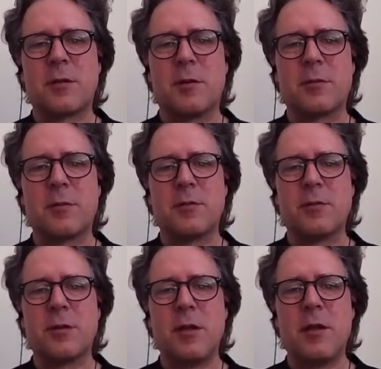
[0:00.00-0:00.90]

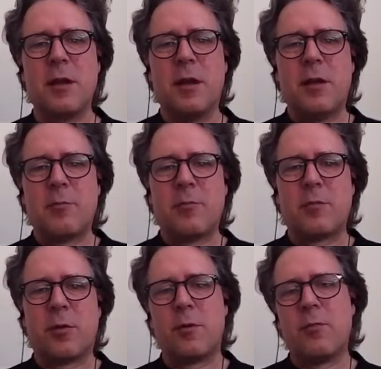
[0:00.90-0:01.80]
cybersecurity.
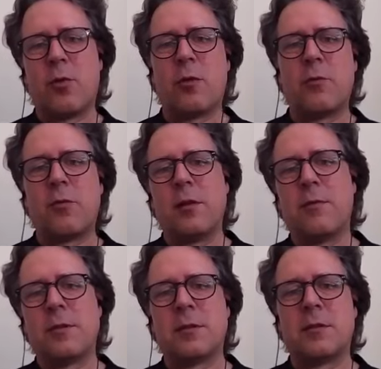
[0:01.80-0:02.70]
But probably more
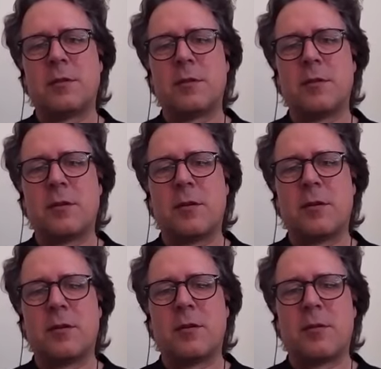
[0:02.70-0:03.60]
relevant is
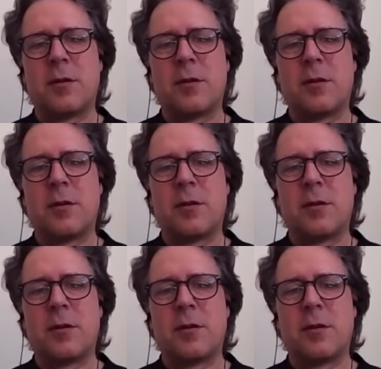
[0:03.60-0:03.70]
uh,